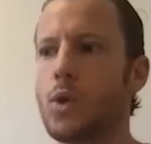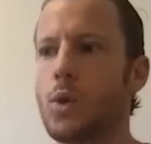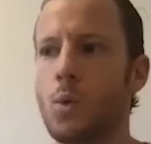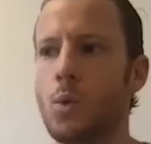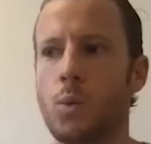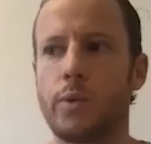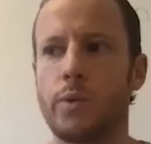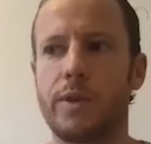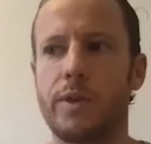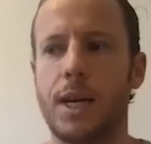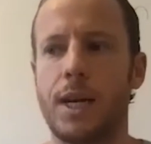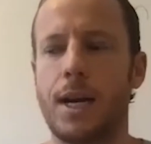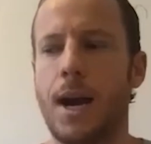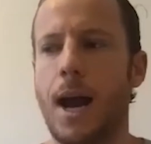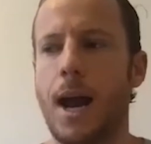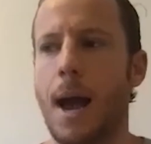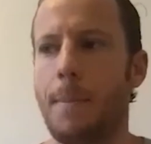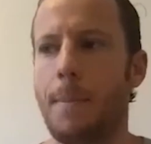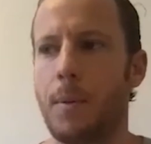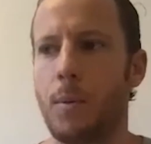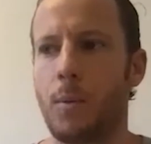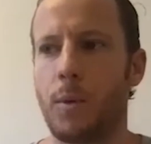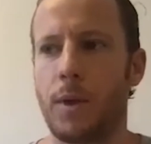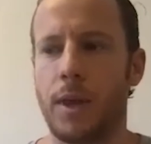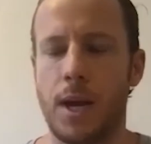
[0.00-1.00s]
We've seen it
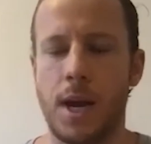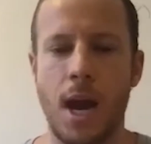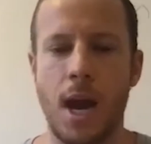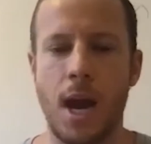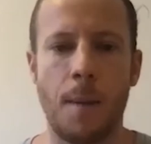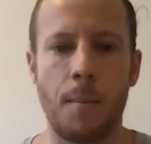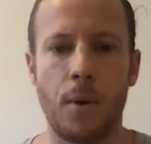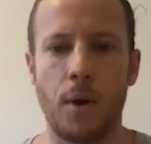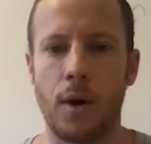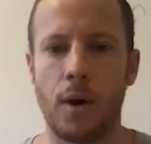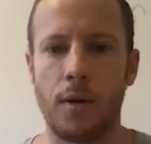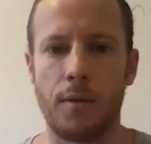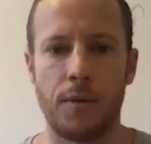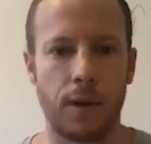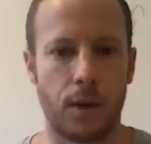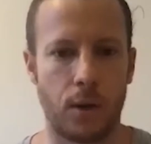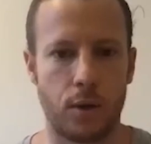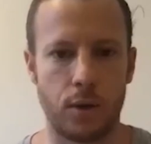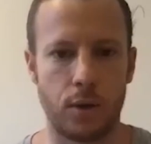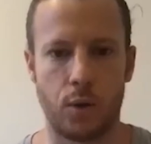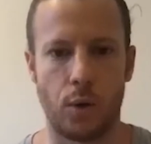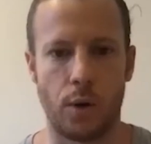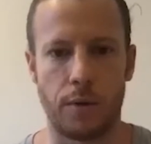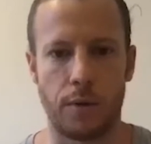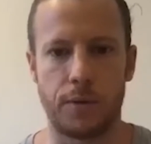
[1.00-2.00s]
happen with a number of the
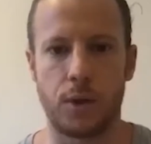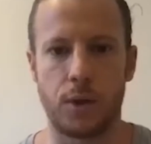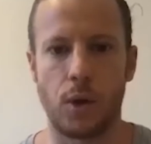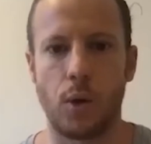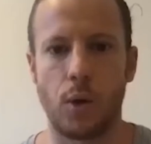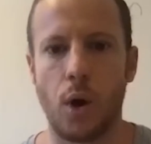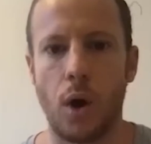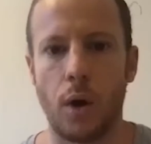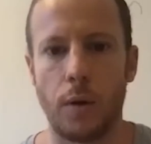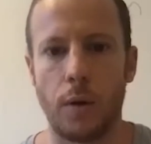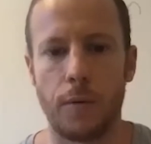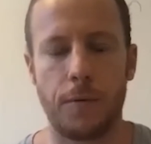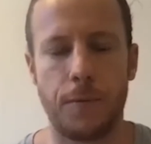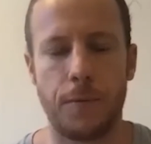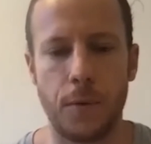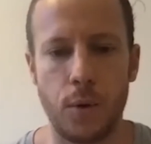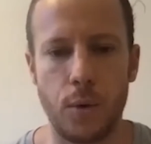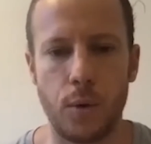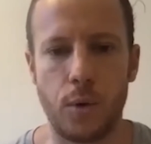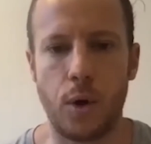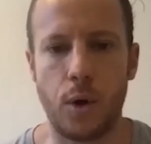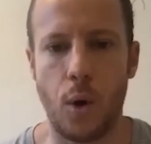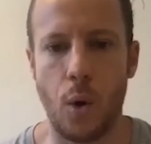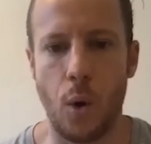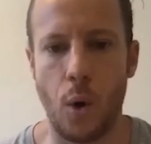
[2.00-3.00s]
sort of so-called
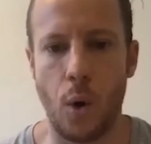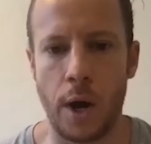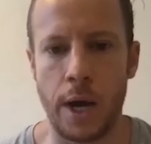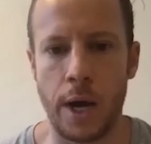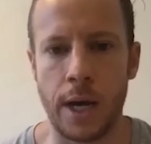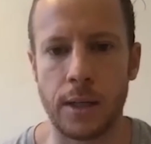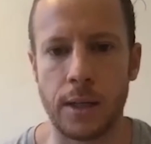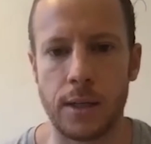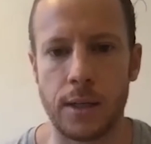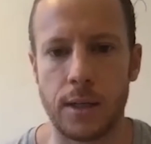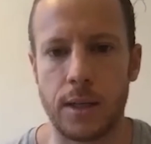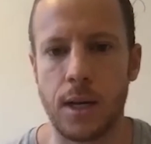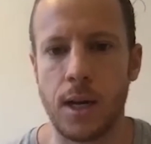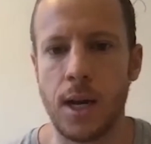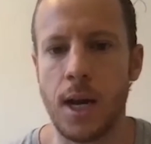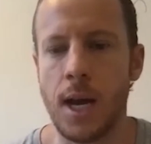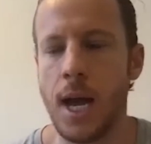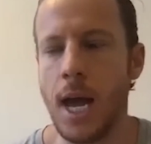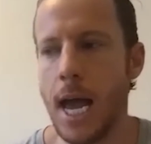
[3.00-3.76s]
food coins.